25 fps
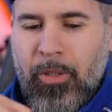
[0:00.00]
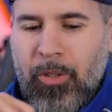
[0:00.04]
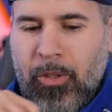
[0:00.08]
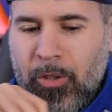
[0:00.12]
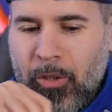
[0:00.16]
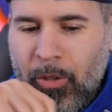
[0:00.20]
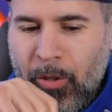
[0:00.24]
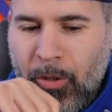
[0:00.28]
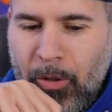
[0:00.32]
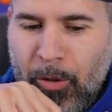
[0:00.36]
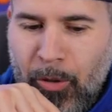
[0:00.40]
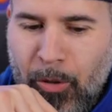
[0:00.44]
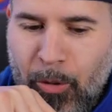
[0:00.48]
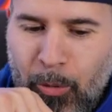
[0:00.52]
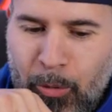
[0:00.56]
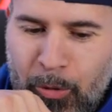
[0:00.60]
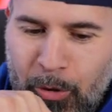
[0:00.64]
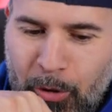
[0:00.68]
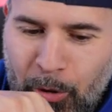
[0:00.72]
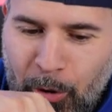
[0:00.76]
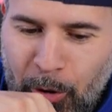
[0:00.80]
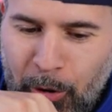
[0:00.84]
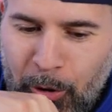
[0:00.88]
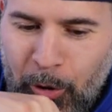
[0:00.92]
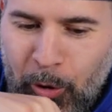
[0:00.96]
So the
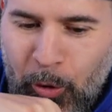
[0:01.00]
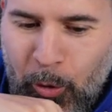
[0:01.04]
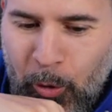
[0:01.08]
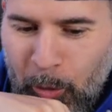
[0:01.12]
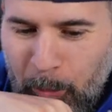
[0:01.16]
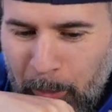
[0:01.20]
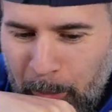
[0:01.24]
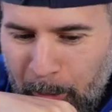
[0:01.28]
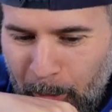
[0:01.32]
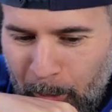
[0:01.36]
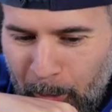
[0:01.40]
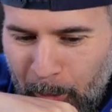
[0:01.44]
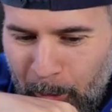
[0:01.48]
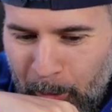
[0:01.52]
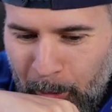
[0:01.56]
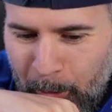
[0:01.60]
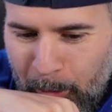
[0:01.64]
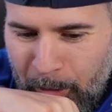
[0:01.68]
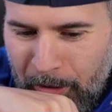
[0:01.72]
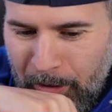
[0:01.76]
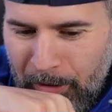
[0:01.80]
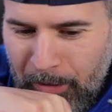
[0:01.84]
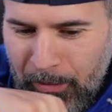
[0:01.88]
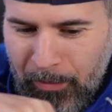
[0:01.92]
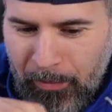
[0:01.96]
notes are
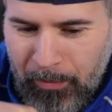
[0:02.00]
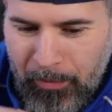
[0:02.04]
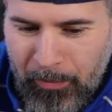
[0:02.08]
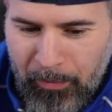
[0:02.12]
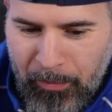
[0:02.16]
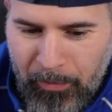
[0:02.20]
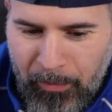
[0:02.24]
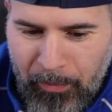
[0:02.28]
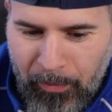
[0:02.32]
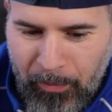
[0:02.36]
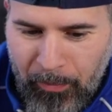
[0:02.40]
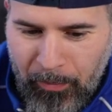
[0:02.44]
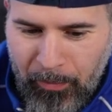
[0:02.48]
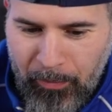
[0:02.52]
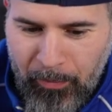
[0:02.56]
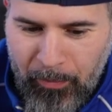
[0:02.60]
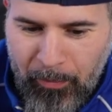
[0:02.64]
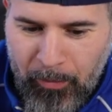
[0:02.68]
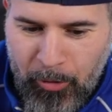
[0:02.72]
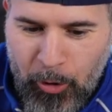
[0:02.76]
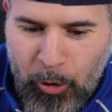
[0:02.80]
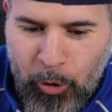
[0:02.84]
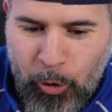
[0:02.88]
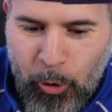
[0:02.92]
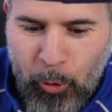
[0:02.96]
tuberose,
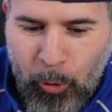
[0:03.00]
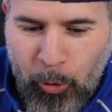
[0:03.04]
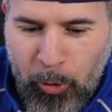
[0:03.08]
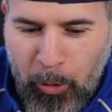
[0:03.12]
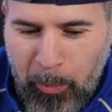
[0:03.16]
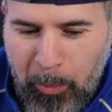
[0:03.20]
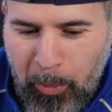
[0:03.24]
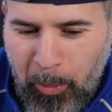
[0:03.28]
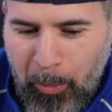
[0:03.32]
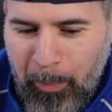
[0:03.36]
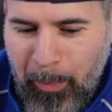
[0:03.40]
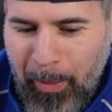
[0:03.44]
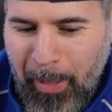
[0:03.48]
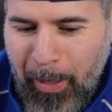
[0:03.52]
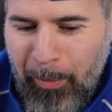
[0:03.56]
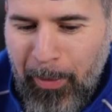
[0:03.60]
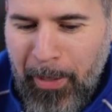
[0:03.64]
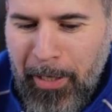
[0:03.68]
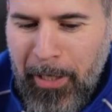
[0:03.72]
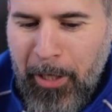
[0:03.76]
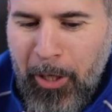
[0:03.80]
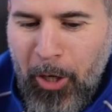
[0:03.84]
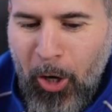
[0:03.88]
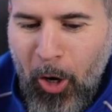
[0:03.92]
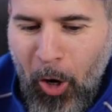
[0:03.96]
juniper
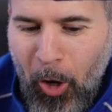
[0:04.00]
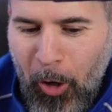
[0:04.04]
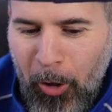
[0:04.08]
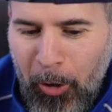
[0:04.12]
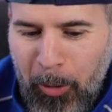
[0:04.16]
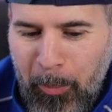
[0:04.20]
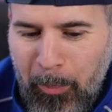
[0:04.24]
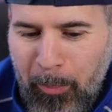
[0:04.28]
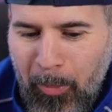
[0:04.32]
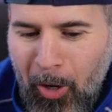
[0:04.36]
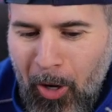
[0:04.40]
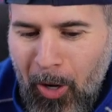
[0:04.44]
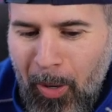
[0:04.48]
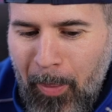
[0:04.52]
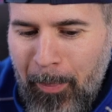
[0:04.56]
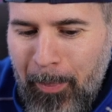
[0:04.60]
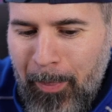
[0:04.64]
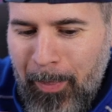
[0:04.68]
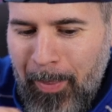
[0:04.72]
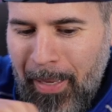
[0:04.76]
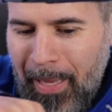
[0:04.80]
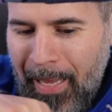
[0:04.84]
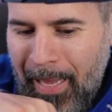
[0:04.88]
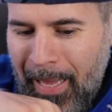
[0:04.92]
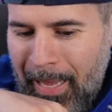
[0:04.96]
berry,
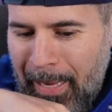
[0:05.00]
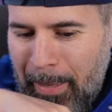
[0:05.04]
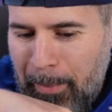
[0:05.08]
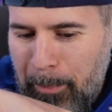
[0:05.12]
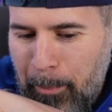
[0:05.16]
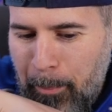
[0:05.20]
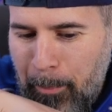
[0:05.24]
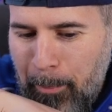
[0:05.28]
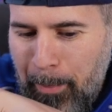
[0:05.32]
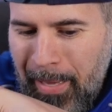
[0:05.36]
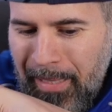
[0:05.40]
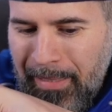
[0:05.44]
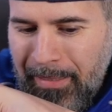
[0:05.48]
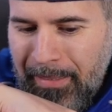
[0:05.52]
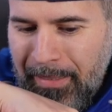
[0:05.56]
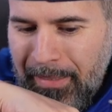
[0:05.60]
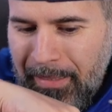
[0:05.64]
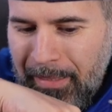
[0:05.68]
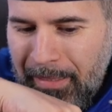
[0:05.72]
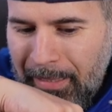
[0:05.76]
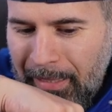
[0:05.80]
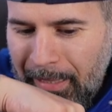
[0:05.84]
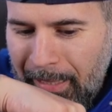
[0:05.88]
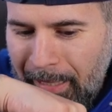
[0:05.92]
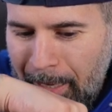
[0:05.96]
cardamom, and
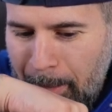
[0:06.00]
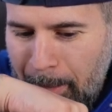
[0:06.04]
menthon